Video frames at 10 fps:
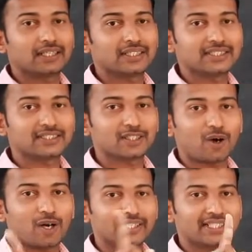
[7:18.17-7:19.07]
is
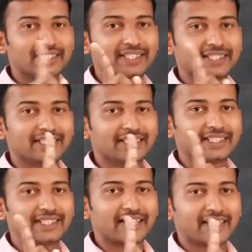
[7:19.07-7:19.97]
not
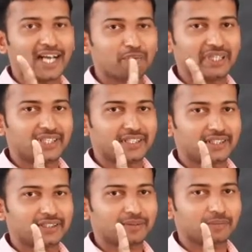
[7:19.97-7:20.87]

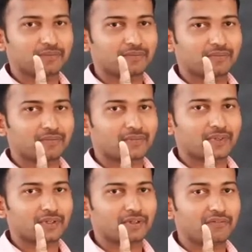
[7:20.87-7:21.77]
diameter.
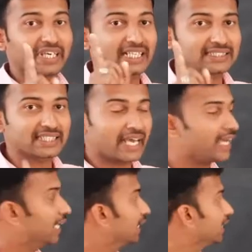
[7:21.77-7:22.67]
We can
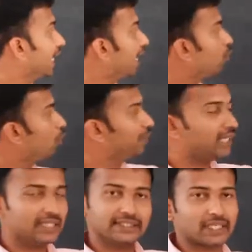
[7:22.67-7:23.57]
say
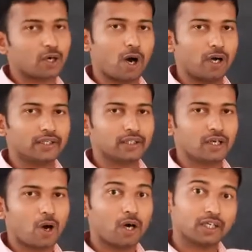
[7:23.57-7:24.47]
AOB is a chord
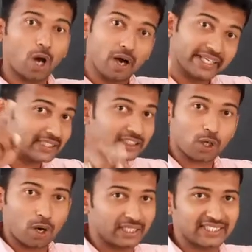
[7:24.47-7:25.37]
or longest
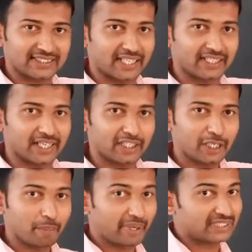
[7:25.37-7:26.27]
chord in the circle,
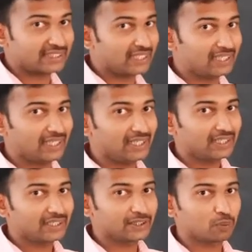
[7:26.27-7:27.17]
but CD
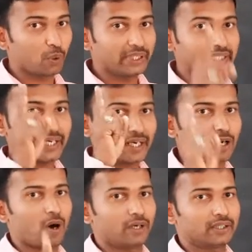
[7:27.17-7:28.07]
is only a
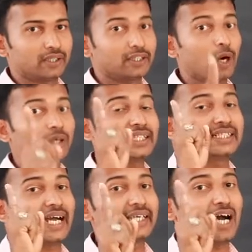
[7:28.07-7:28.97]
chord, not
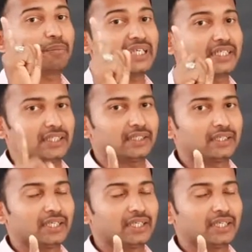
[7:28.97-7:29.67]
diameter.